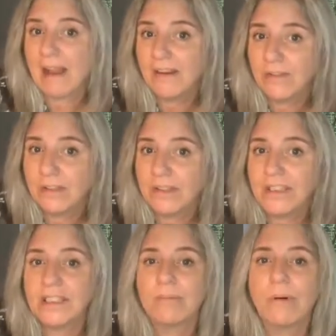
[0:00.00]

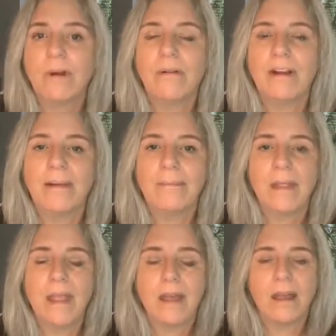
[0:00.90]
mindfulness program,
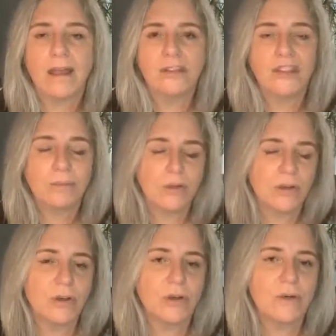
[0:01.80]
just
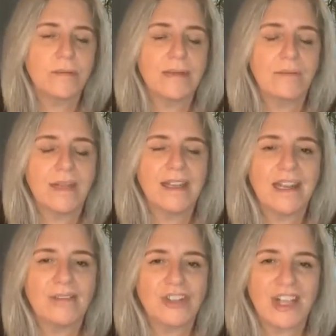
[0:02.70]
book a call with me and we can
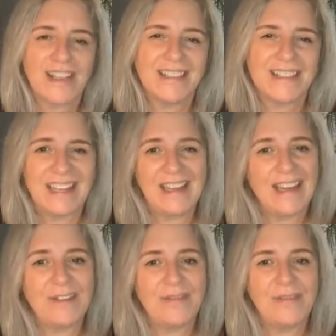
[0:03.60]
have a chat and
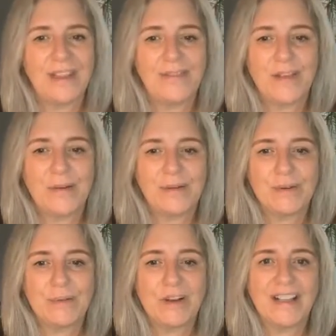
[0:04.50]
see if it
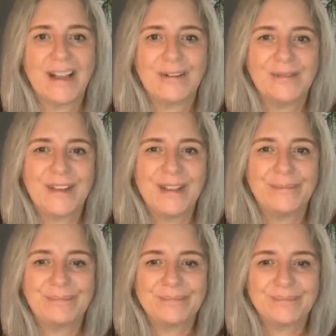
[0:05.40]
would work out for you.